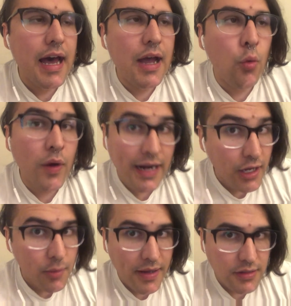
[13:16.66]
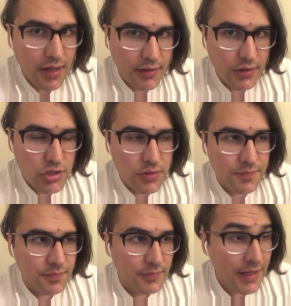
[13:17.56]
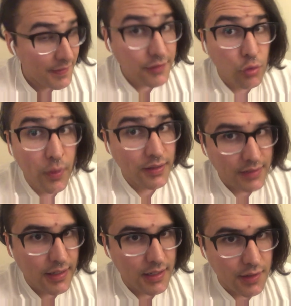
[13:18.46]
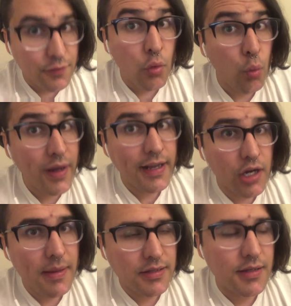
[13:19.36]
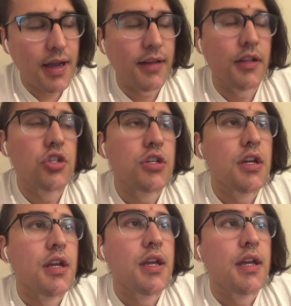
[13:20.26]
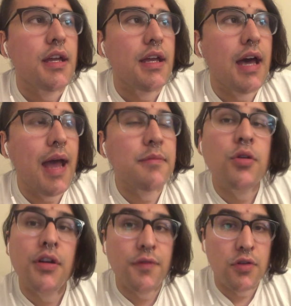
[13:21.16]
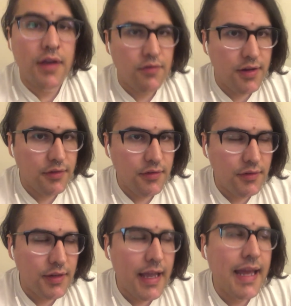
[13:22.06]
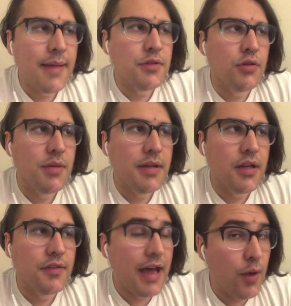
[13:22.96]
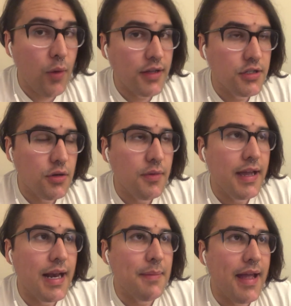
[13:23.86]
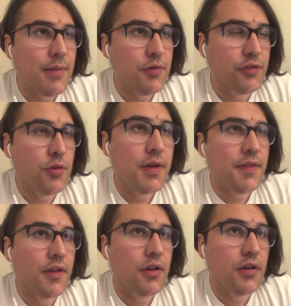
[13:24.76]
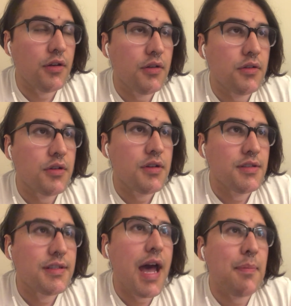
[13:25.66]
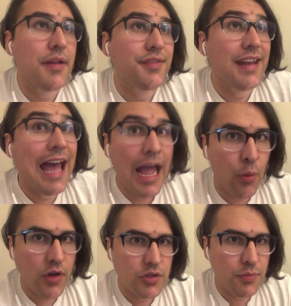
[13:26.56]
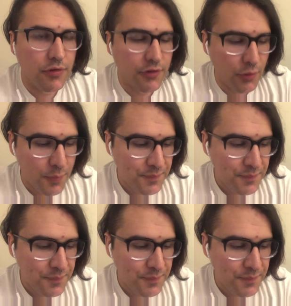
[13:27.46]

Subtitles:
when I go back to college, and that's a when, not a if, when I go back to college, I'm doing it for the right reasons, and I'm doing it because I want to, and I'm pursuing the topics that I want to pursue.